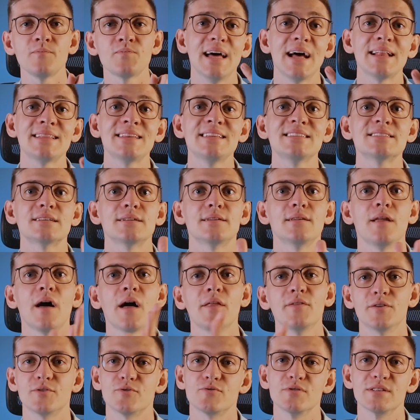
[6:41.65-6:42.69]
That is
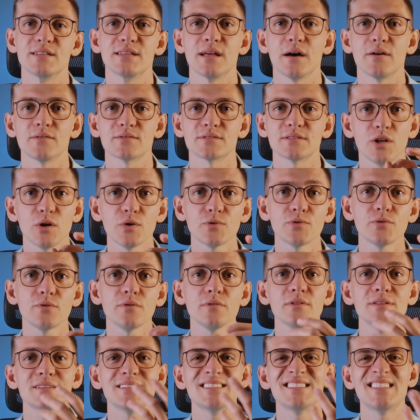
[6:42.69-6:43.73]
another $3,000.
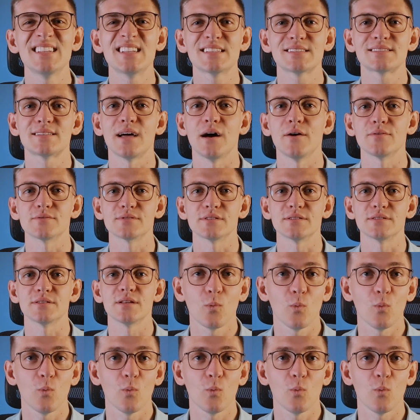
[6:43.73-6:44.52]
Total $6,000.